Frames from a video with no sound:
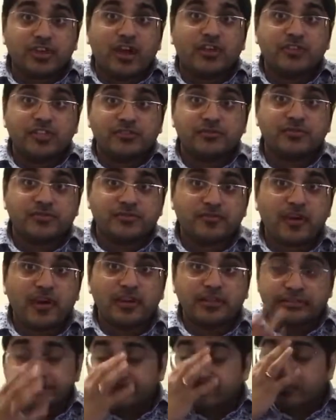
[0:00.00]
this was fun.
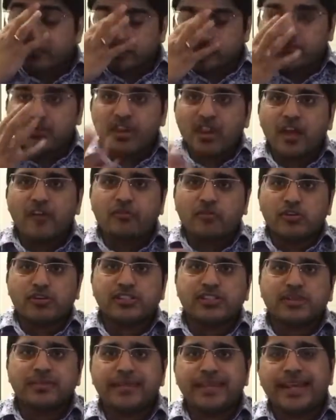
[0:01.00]
Of course, in
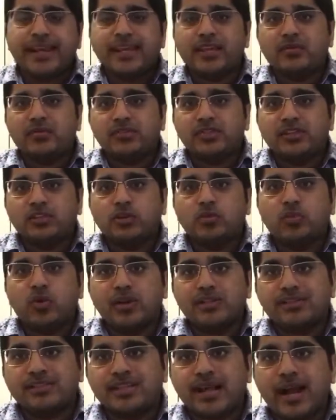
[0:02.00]
the beginning, it was a little
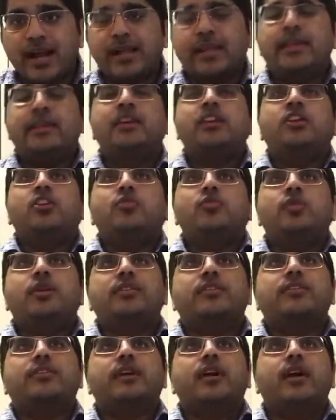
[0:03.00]
one-sided with,